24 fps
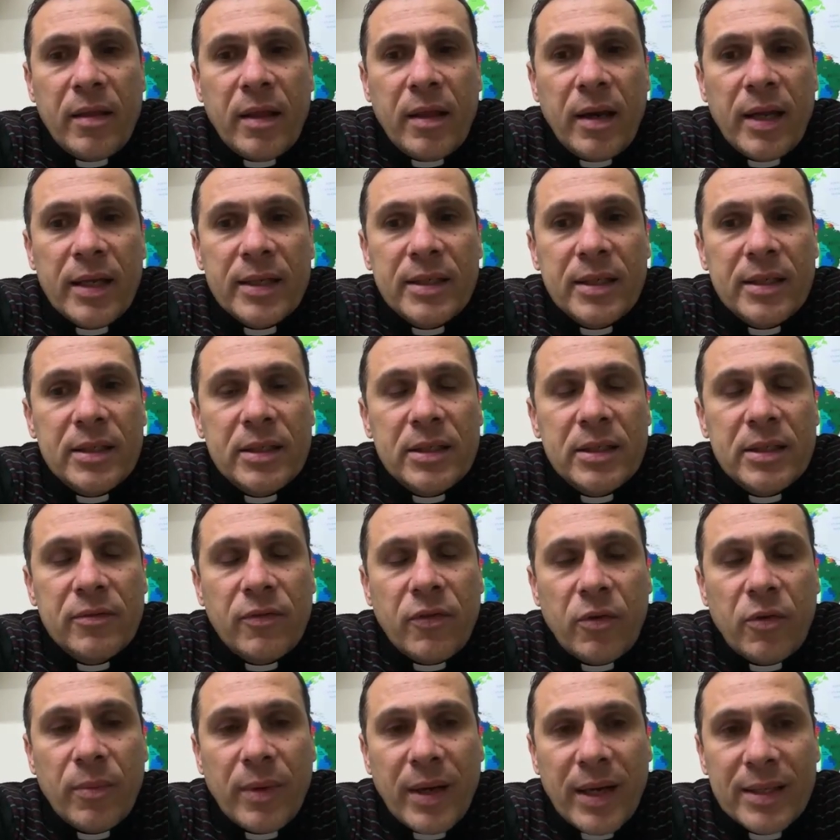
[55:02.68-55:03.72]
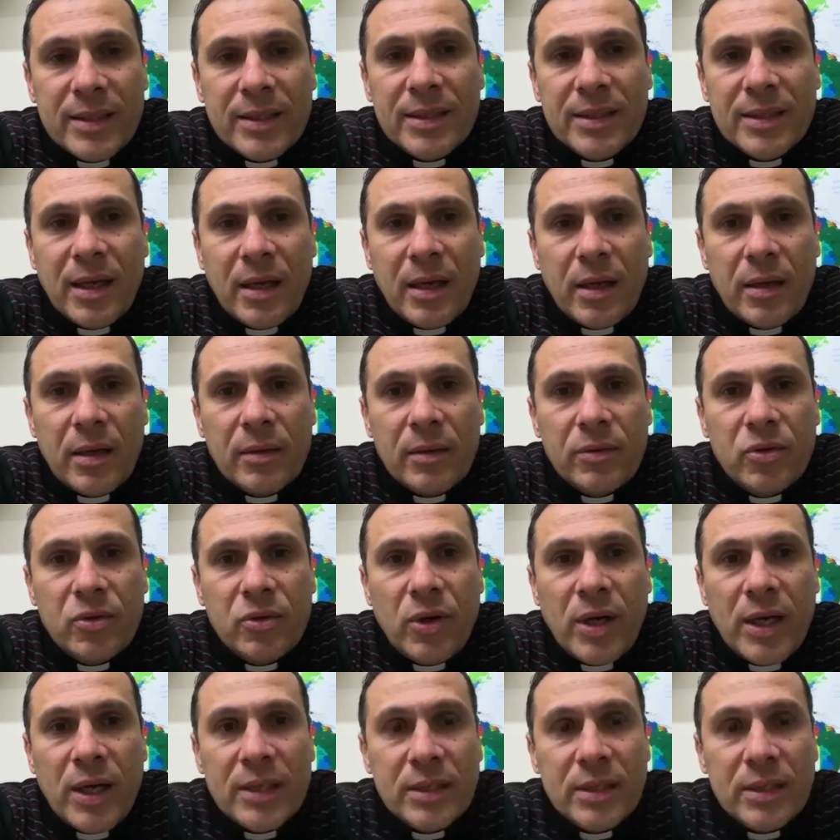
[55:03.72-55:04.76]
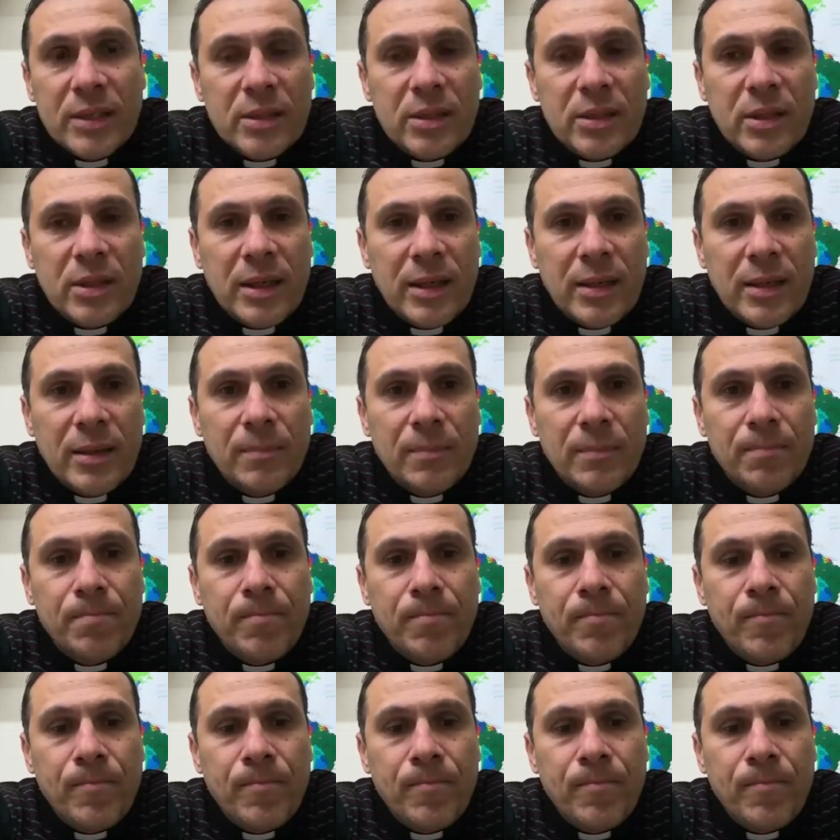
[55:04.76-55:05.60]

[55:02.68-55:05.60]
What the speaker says: the lessons from Gaza to us, at